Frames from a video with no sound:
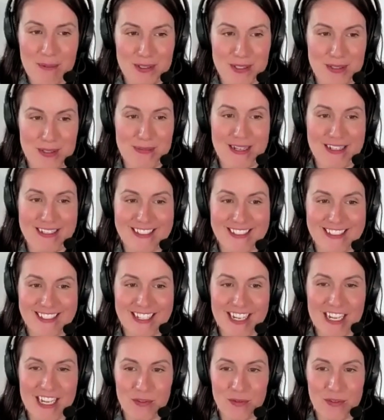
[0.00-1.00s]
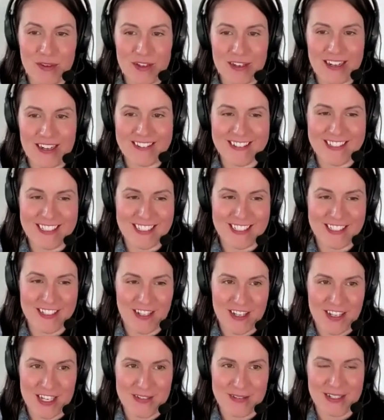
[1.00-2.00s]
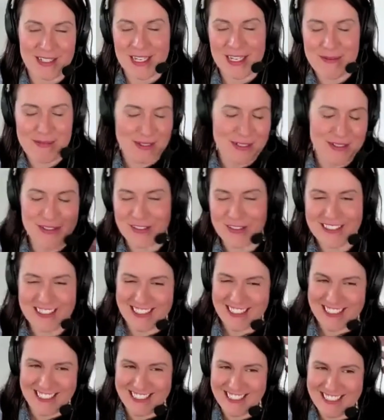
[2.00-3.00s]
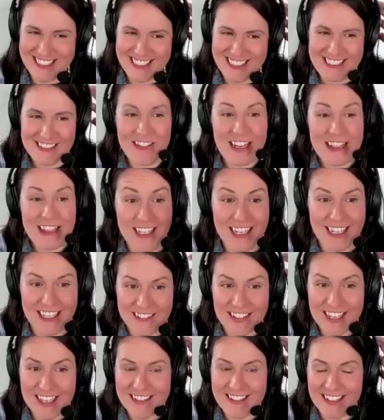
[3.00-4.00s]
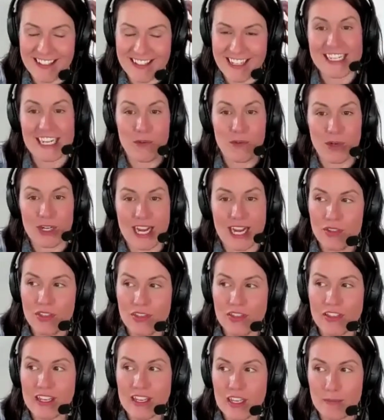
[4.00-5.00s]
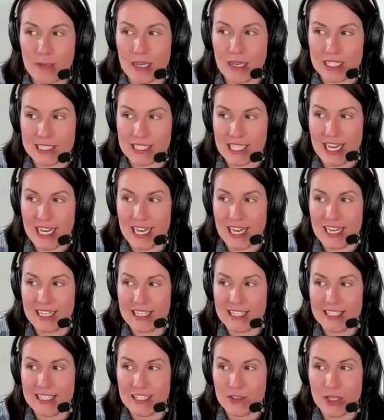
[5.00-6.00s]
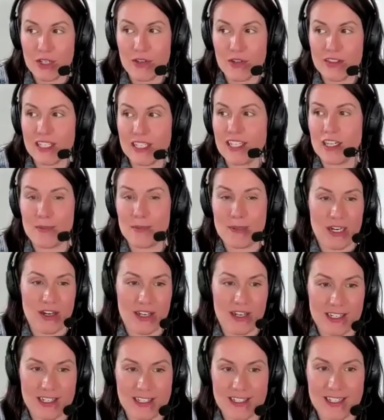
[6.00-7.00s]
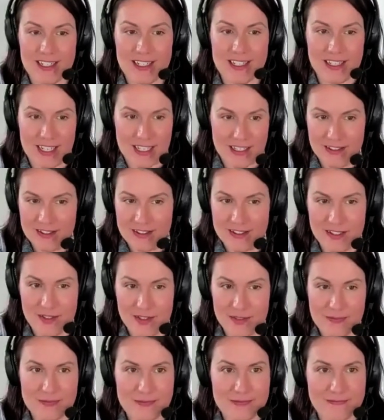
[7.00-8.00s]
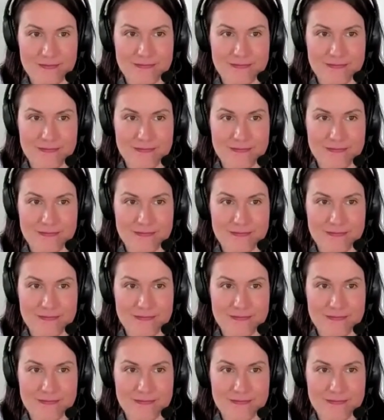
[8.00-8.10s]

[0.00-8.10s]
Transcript: are copper dependent, and we're not really talking about copper, so that's okay, right? It's like we don't think about that. We don't think about it like this.